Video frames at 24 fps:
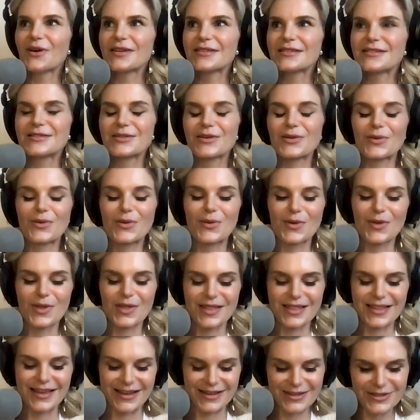And so
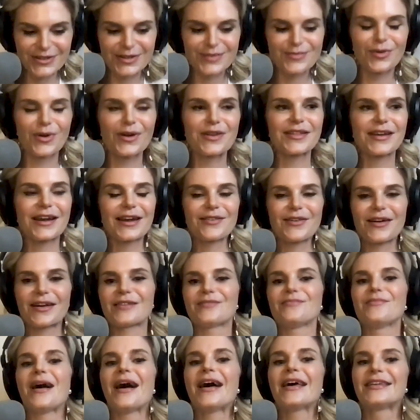the entry point that I
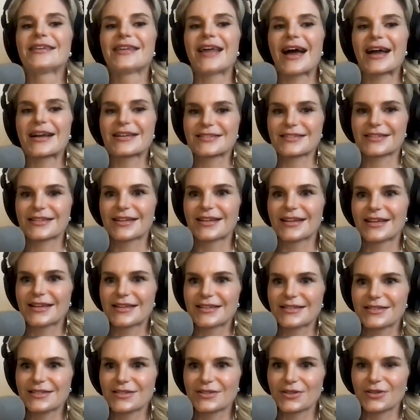recommend actually
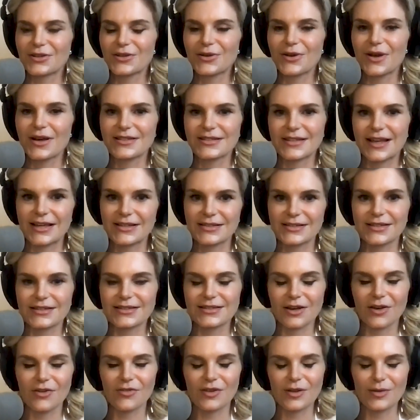is through a sexy
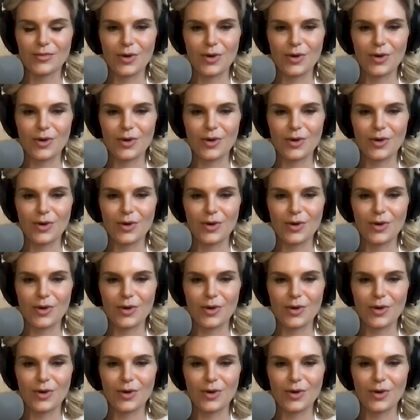selfie